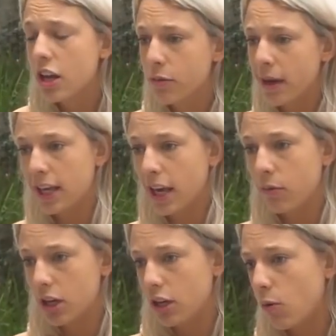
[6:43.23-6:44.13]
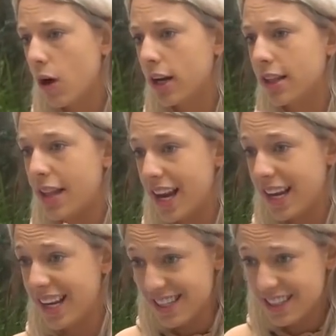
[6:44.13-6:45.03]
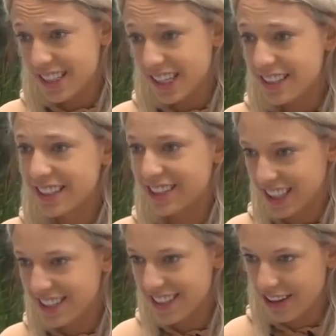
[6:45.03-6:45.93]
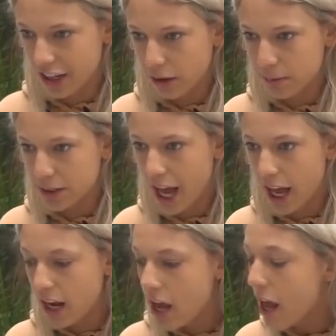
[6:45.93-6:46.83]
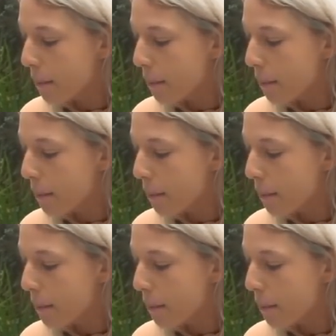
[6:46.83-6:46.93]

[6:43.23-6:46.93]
You might get what you want in that instance because you can tell that you're upset,